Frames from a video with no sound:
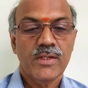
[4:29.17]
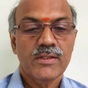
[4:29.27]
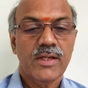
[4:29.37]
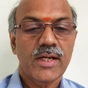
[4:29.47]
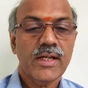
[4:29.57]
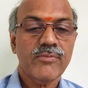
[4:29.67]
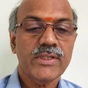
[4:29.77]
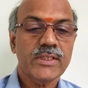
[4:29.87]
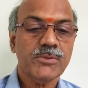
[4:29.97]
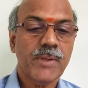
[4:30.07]
The rate of
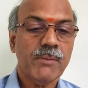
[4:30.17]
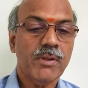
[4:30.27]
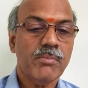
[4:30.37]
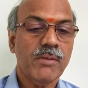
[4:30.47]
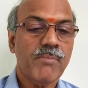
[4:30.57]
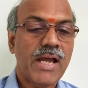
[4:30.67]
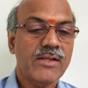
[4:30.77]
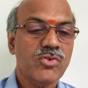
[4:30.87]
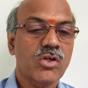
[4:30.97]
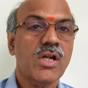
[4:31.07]
interest payable by
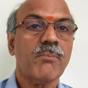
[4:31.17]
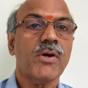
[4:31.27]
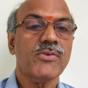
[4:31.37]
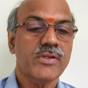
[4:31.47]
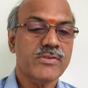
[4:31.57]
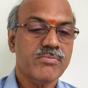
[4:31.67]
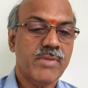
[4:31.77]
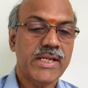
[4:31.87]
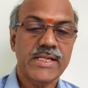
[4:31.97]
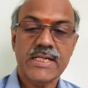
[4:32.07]
banks on deposits
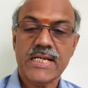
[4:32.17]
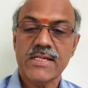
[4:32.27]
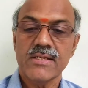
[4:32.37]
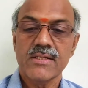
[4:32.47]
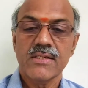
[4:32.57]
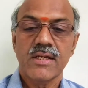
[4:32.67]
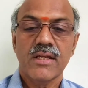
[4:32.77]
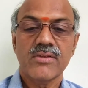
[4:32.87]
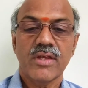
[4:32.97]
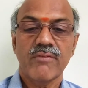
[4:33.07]
maintained
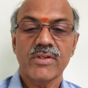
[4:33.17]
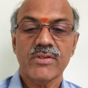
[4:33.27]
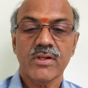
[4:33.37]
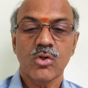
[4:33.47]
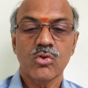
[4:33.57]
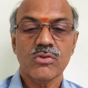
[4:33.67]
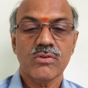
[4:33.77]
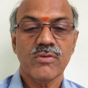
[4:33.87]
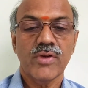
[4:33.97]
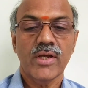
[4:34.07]
in savings accounts
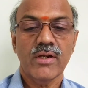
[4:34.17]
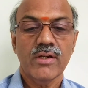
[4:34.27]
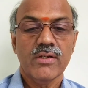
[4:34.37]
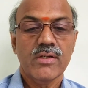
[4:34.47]
were